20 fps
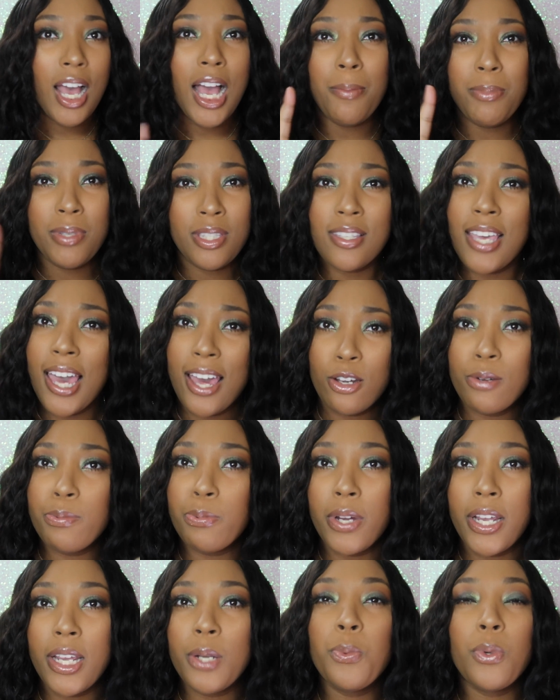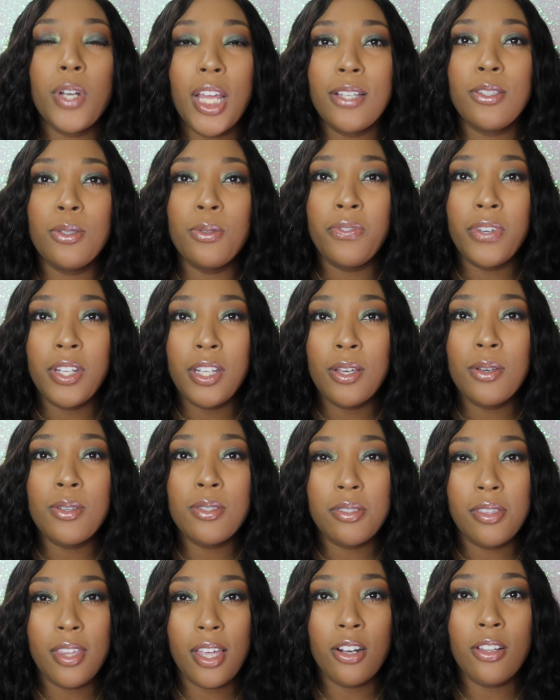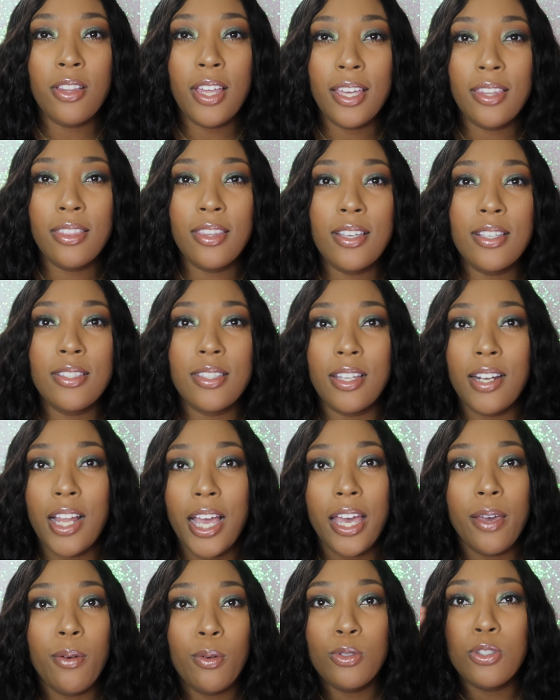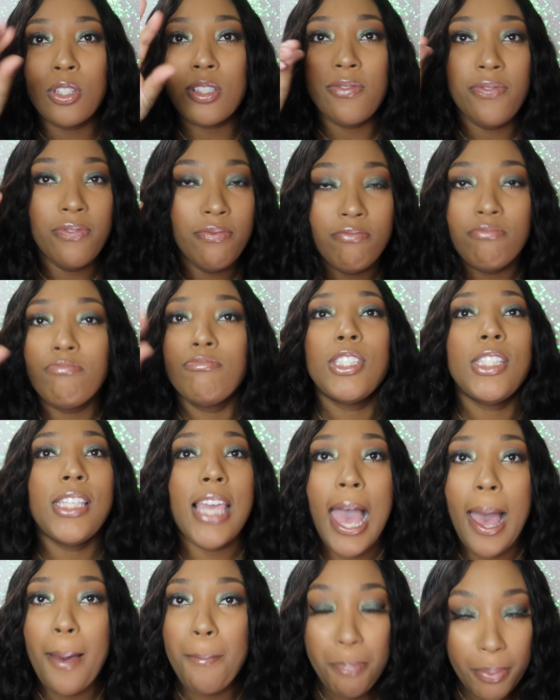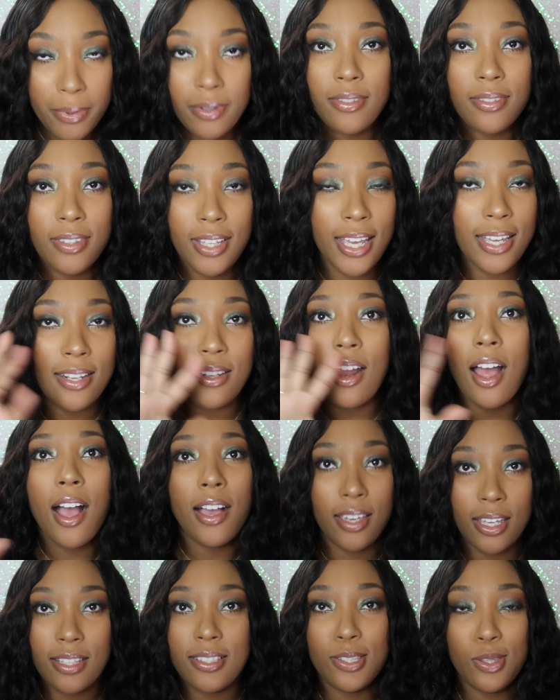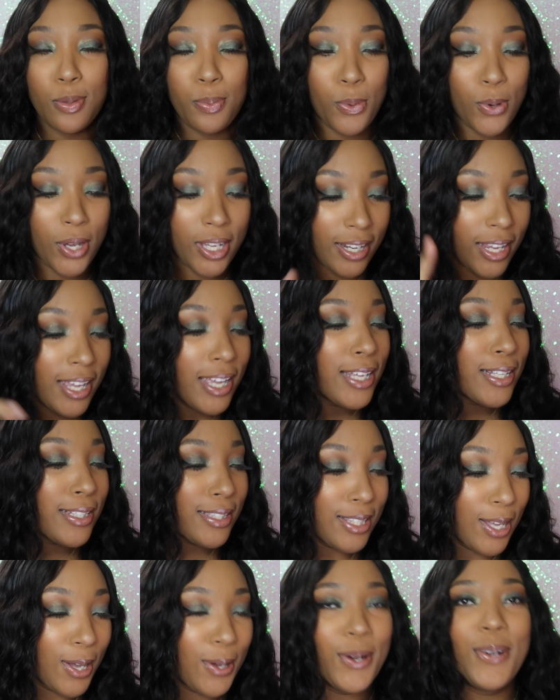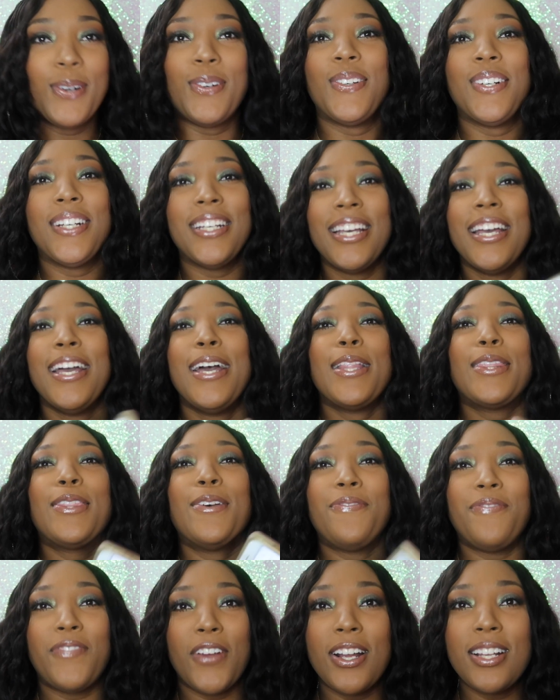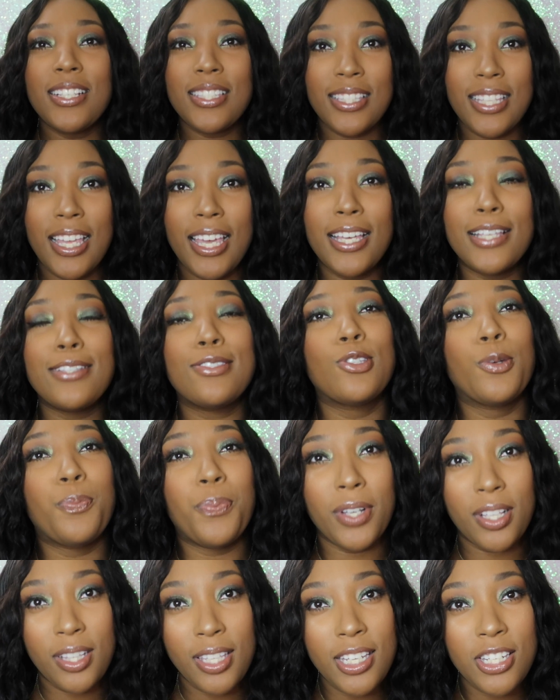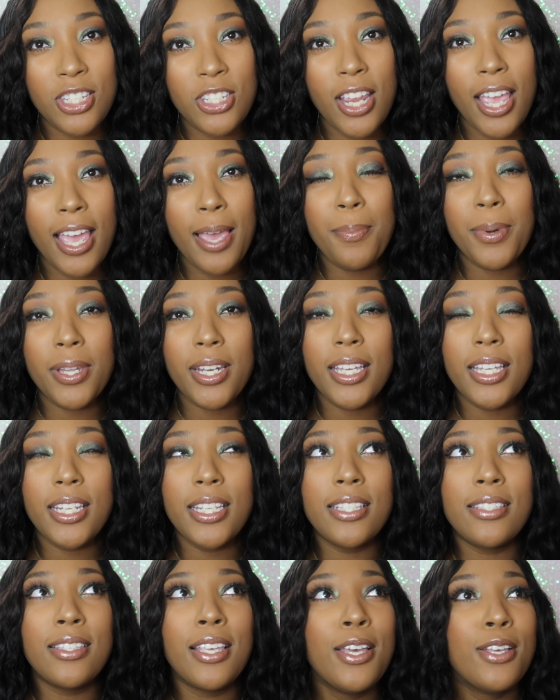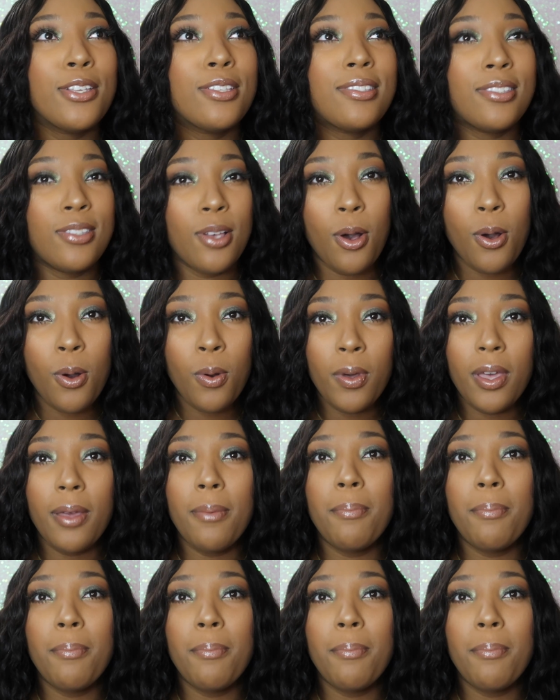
I'm a scatterbrain when I do videos that are like this, and I will just yap and not get to the point. So the first thing is super cliche, but it is so